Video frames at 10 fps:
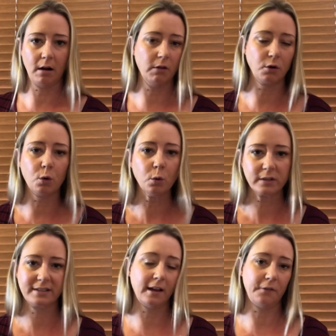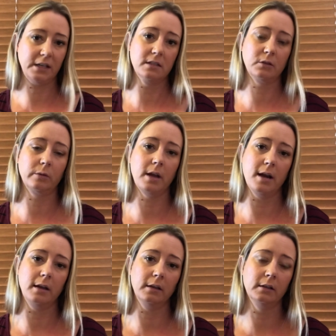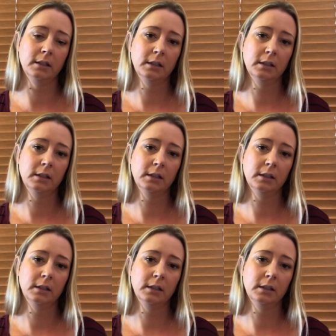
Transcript: all the cool stuff he's creating.